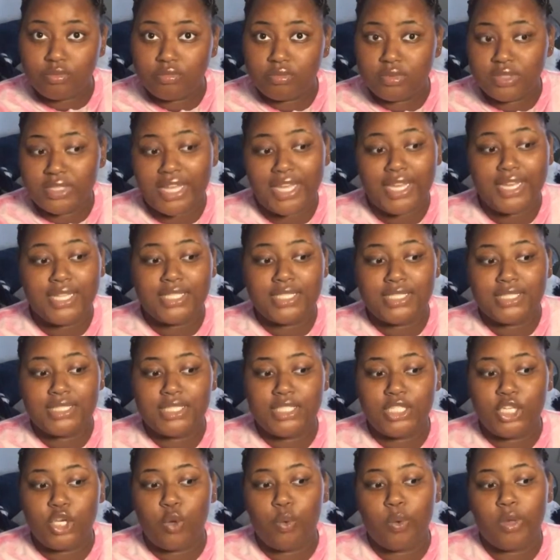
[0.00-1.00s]
That is
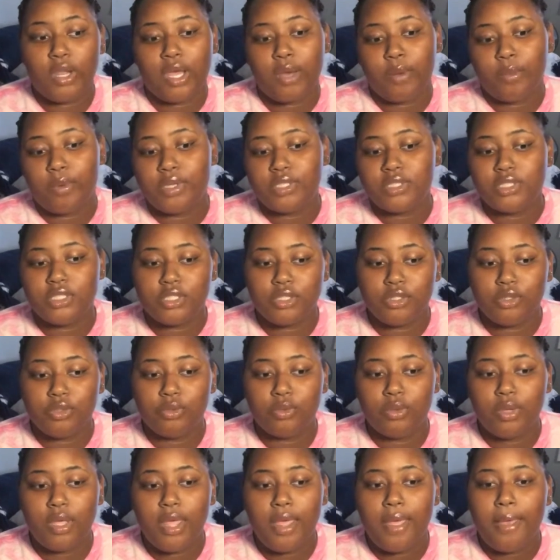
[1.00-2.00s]
still what I want to
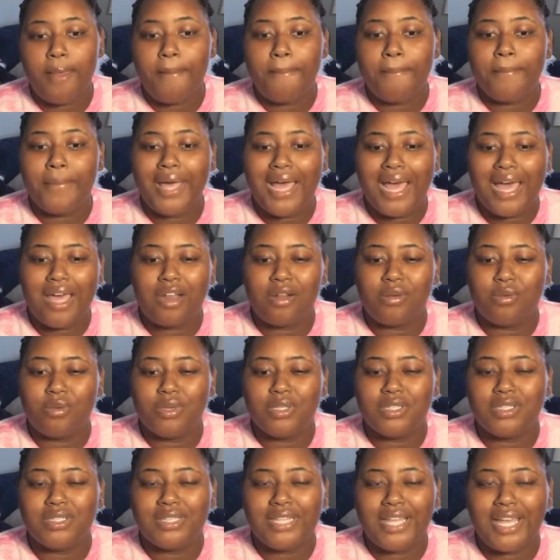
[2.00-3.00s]
do, but I don't
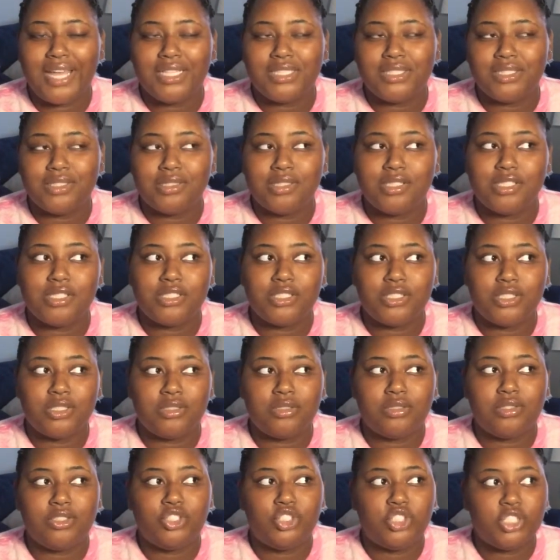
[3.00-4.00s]
want that to
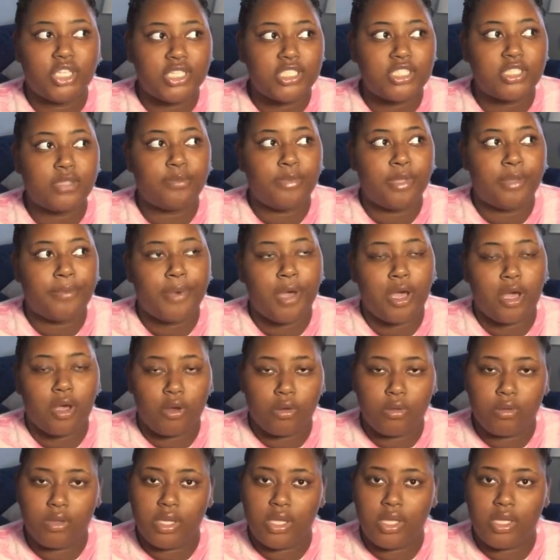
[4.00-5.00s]
just be my
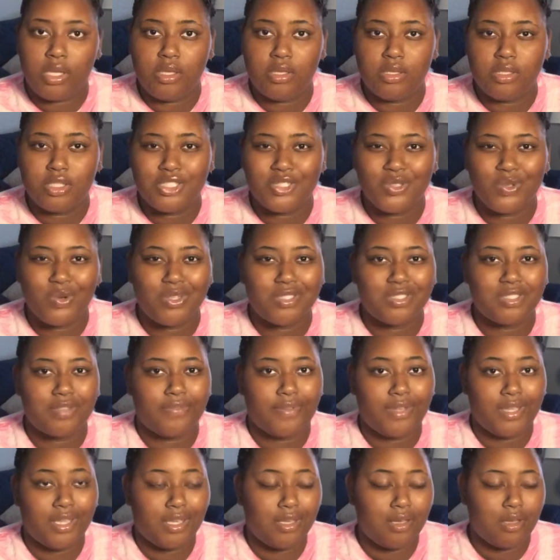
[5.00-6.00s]
only source of
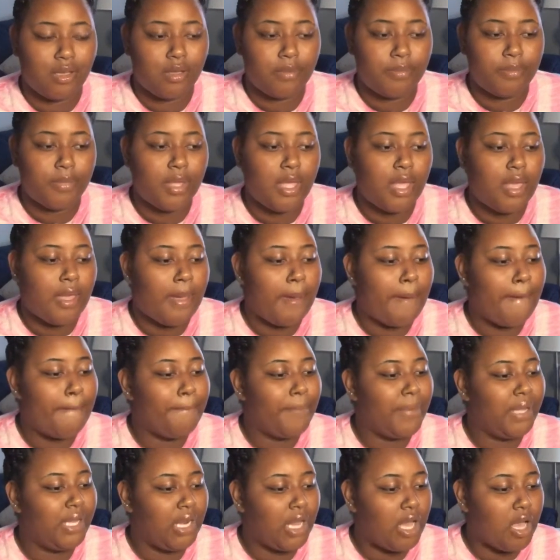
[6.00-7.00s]
income.
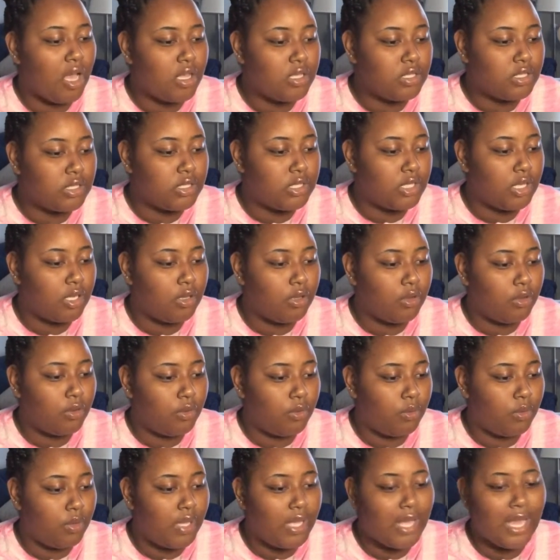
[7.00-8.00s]
But
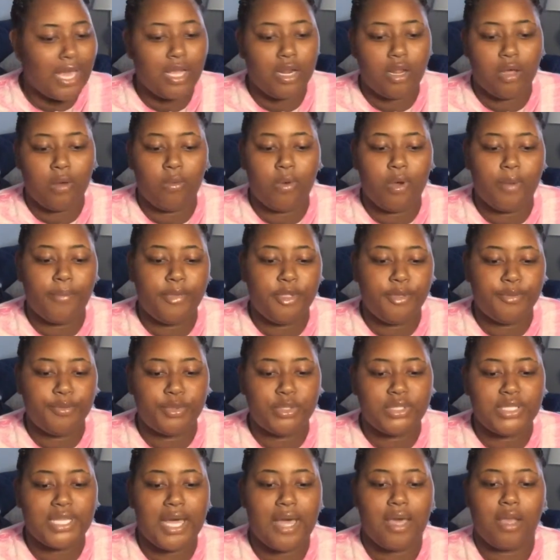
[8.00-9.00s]
also, I don't want people
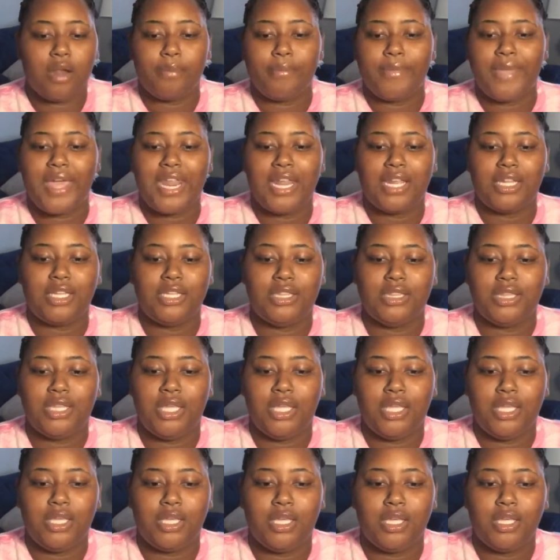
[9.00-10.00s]
to automatically
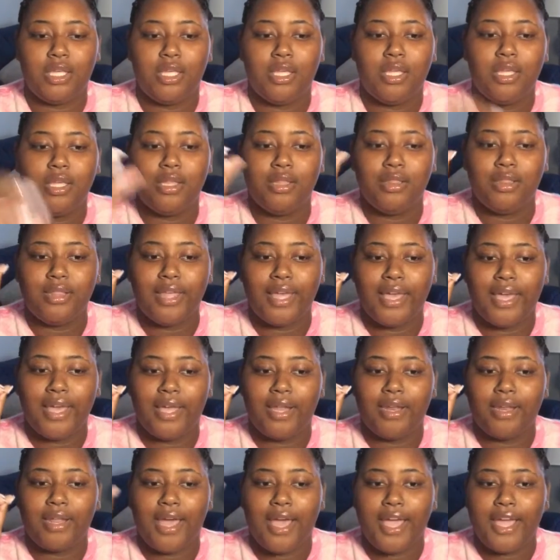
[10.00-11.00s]
think
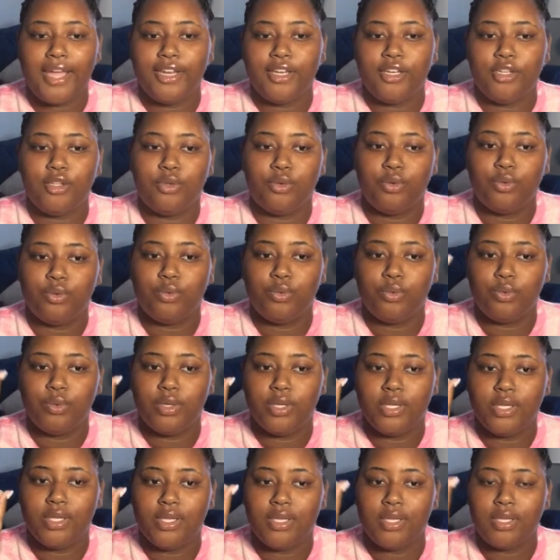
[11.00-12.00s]
that I do
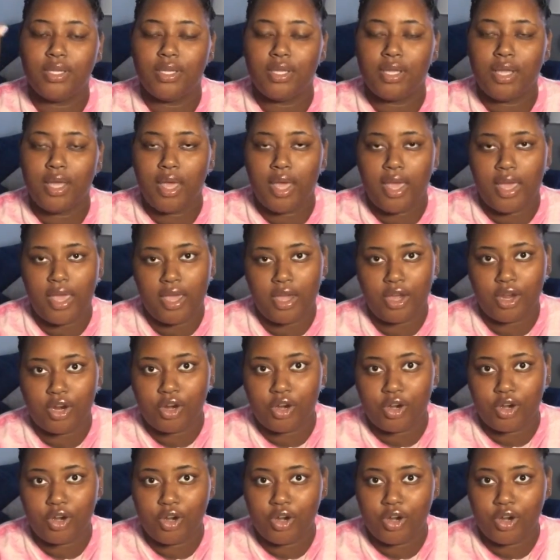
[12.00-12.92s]
hair.